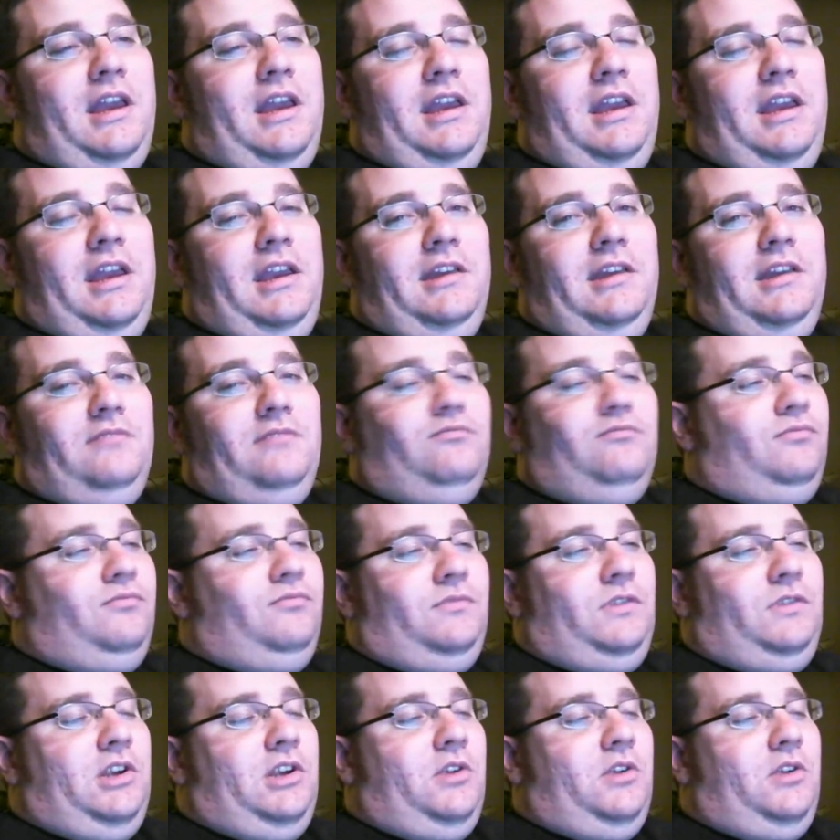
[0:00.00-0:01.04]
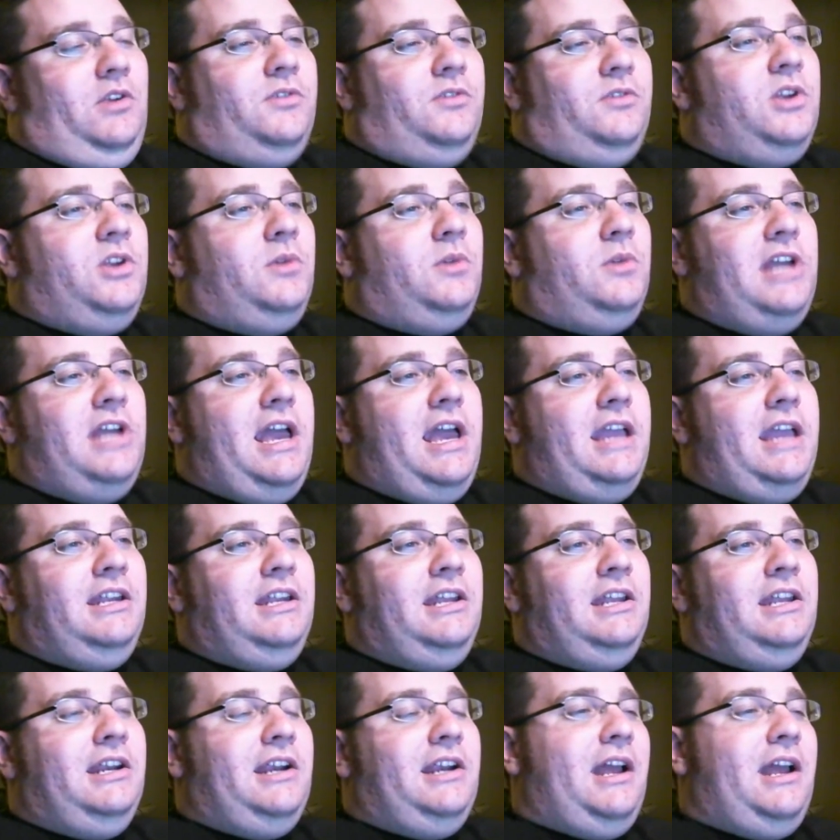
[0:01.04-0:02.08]
and there's no tagging
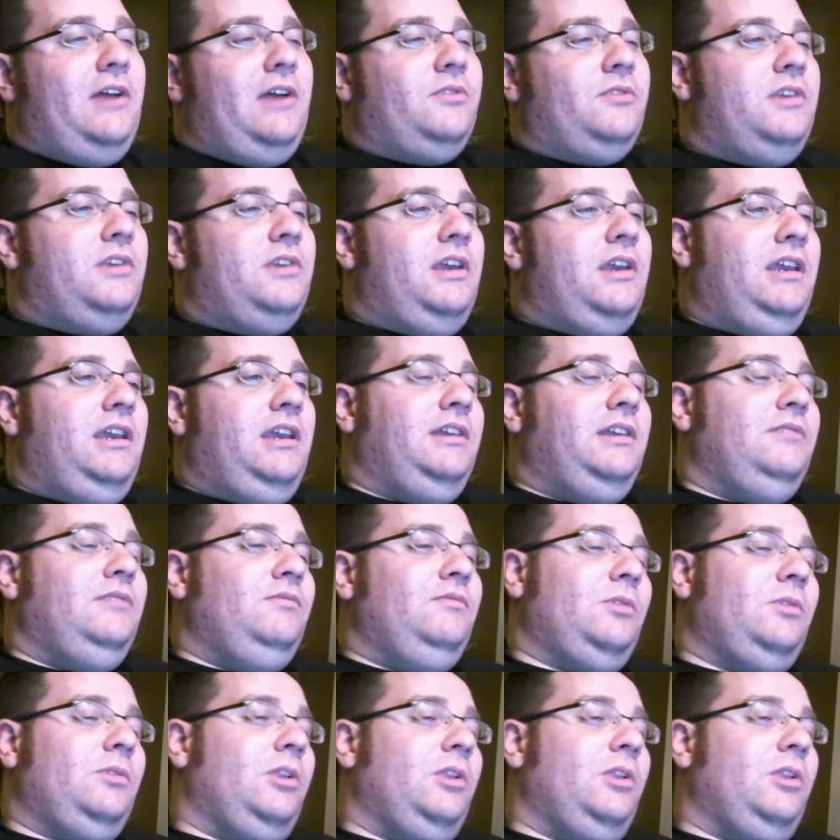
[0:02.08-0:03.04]
in and out. And